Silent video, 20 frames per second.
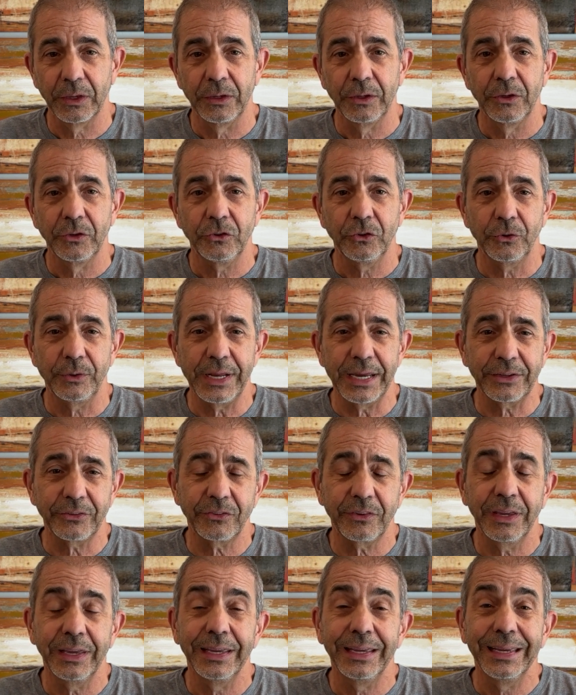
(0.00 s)
So
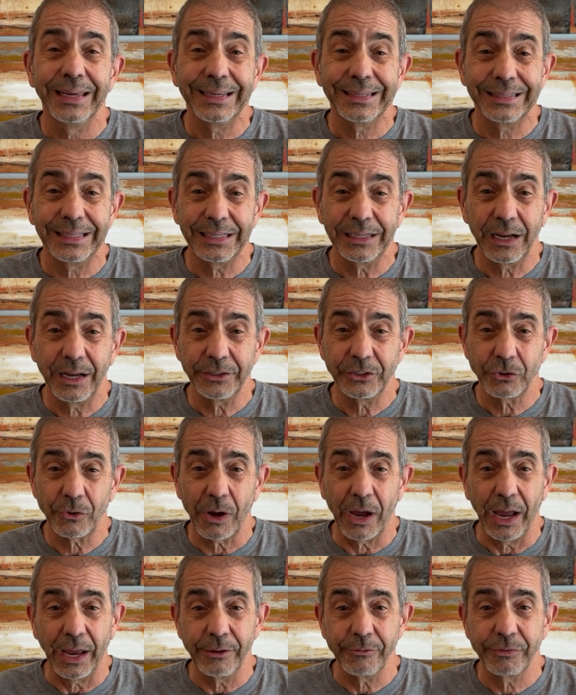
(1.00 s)
next, click on
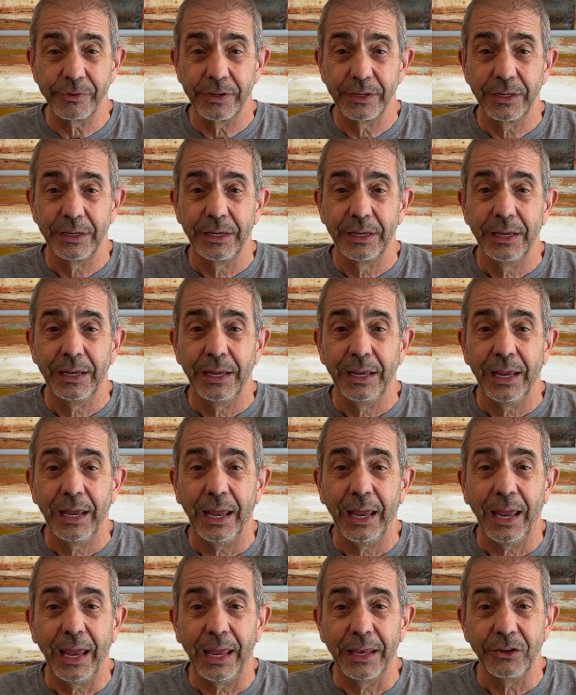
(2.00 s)
Drive,
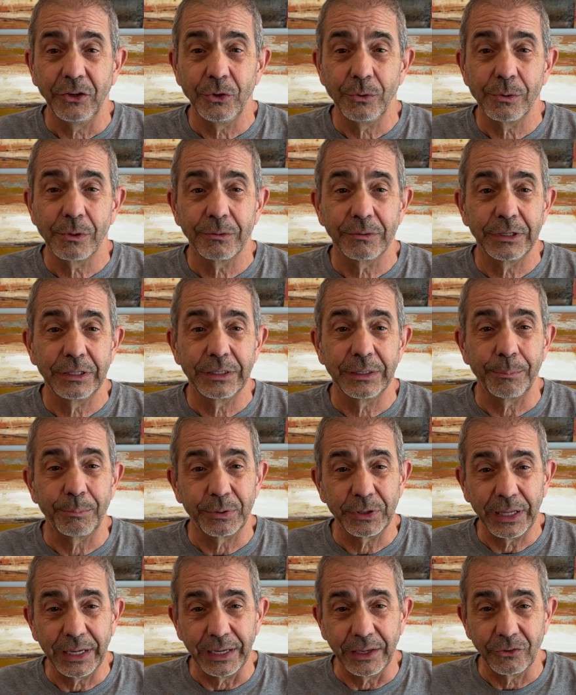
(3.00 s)
and you are in the
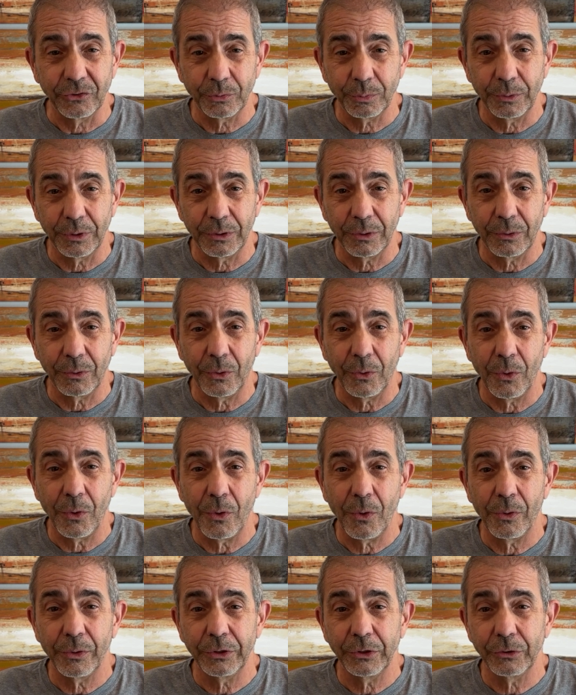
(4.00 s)
place where
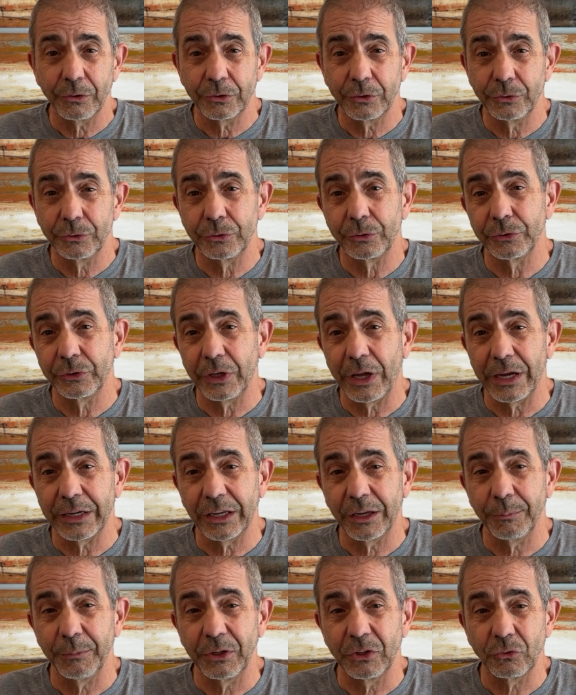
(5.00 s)
all your Google
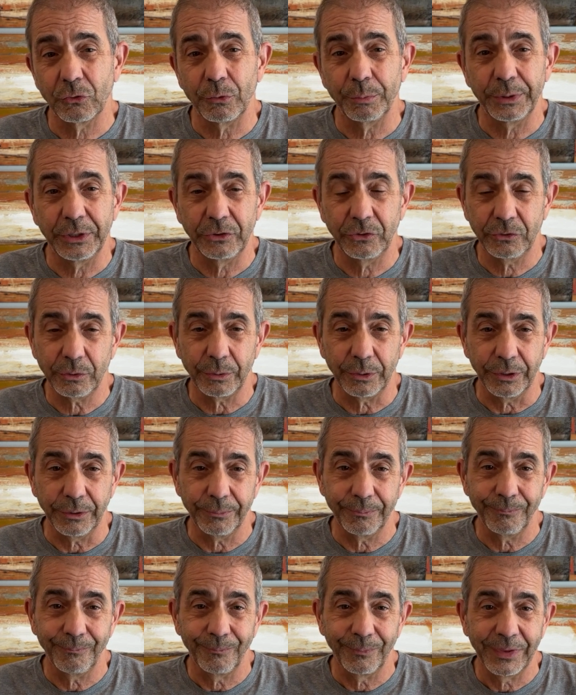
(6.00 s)
documents will be stored.